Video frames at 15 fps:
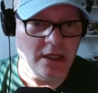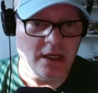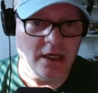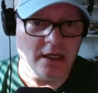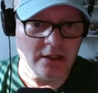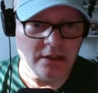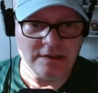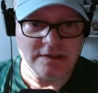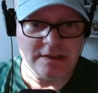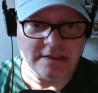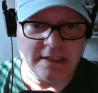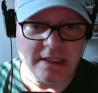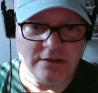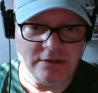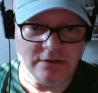Good to see you,
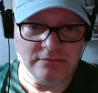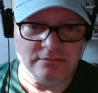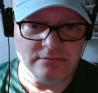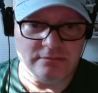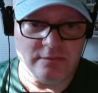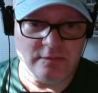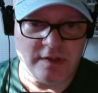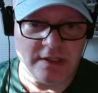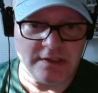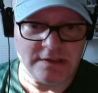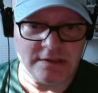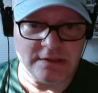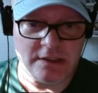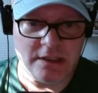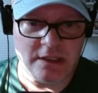Scott Duke.
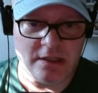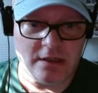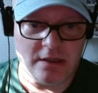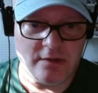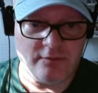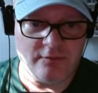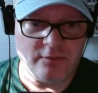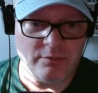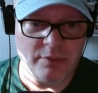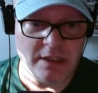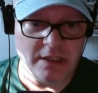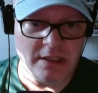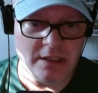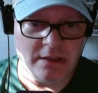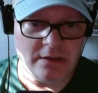Thanks for
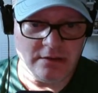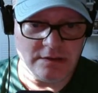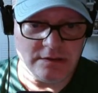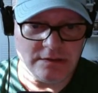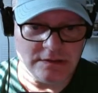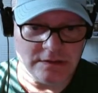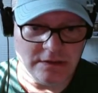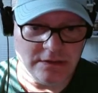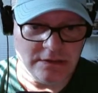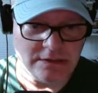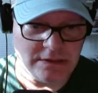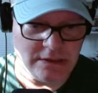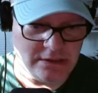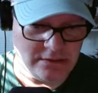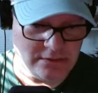being here. It's good to
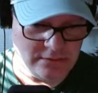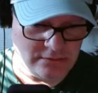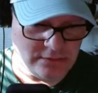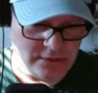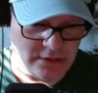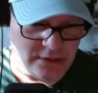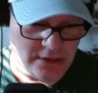see you.